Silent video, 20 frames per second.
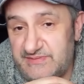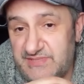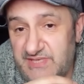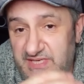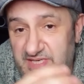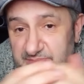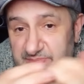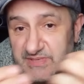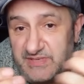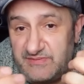
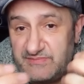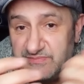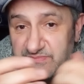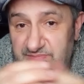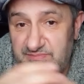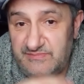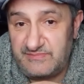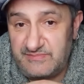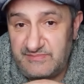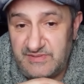take a bit of,
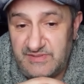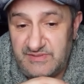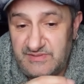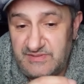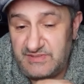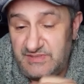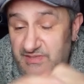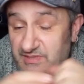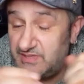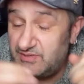uh,
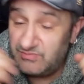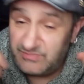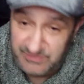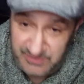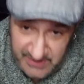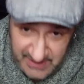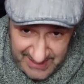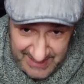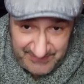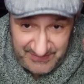he'll,
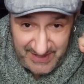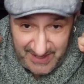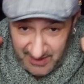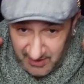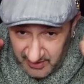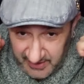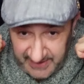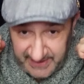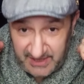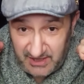he'll have that
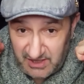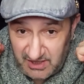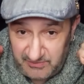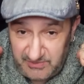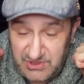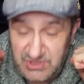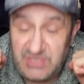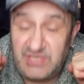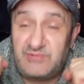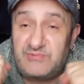high guard,
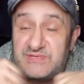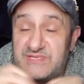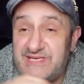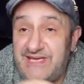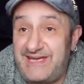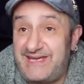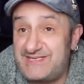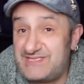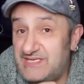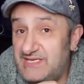which he always
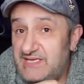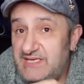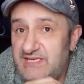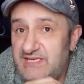has,